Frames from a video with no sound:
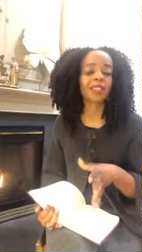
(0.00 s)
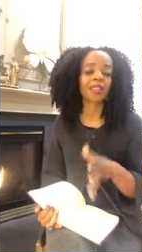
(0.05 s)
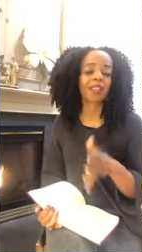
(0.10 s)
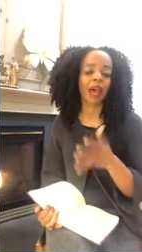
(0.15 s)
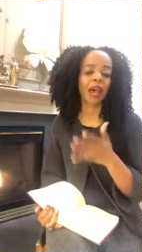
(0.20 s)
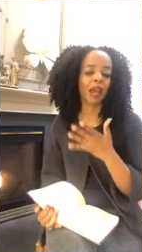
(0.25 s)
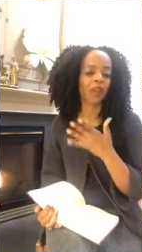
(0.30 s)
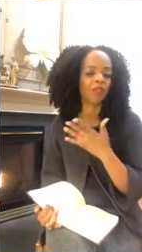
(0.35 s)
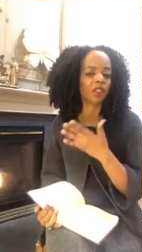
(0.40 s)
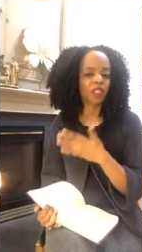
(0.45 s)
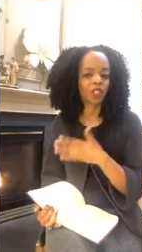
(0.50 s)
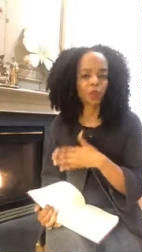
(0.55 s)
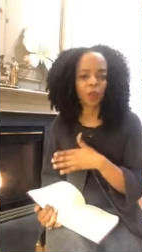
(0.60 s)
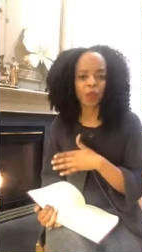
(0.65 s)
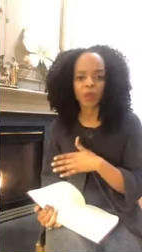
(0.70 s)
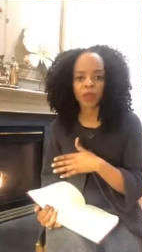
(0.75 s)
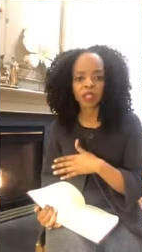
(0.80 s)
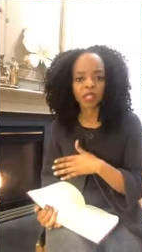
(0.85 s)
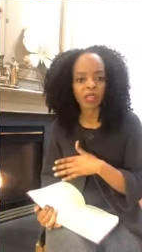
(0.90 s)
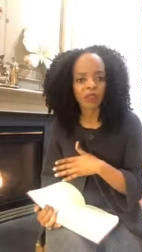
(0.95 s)
and I have
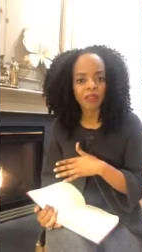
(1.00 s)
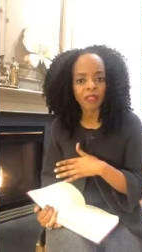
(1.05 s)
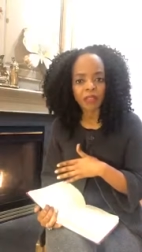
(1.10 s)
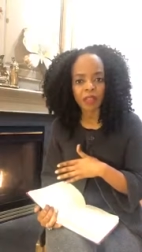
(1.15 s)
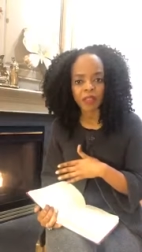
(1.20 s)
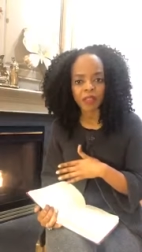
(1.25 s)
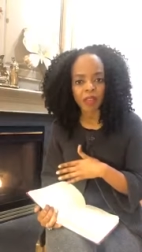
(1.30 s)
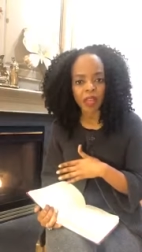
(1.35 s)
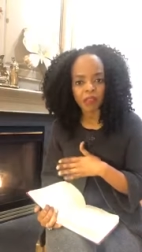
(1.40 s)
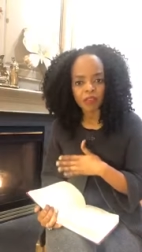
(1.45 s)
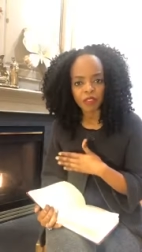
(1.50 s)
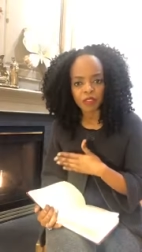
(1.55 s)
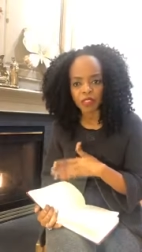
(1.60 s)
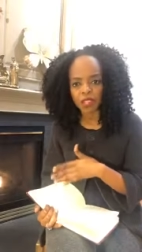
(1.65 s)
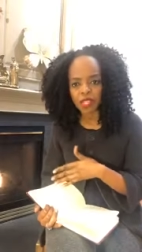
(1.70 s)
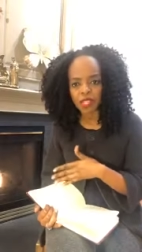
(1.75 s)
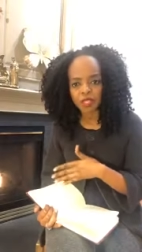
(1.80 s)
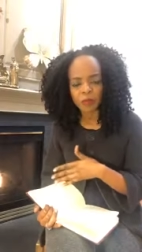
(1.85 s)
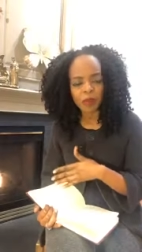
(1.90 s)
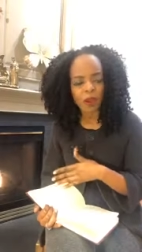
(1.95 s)
experience having done that for
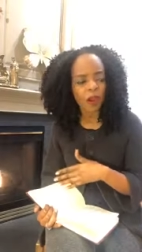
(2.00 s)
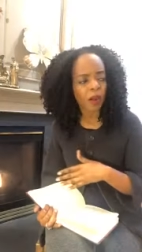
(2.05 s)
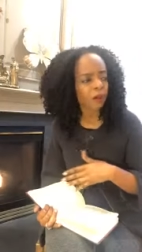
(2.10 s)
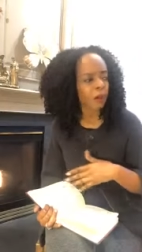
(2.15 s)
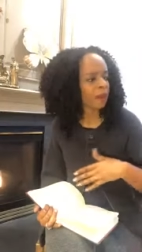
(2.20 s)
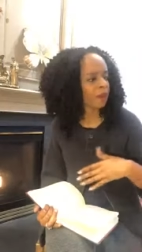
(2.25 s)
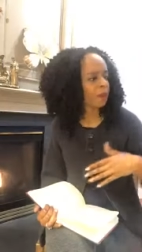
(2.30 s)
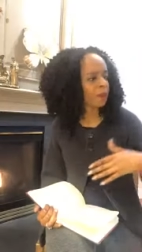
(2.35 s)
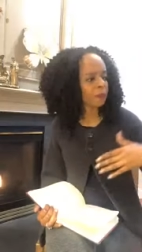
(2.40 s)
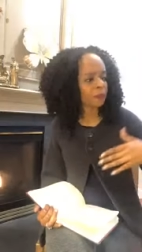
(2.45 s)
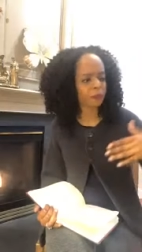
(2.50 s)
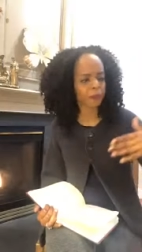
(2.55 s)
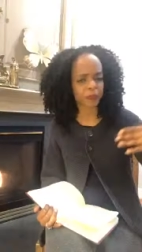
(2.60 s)
this part, and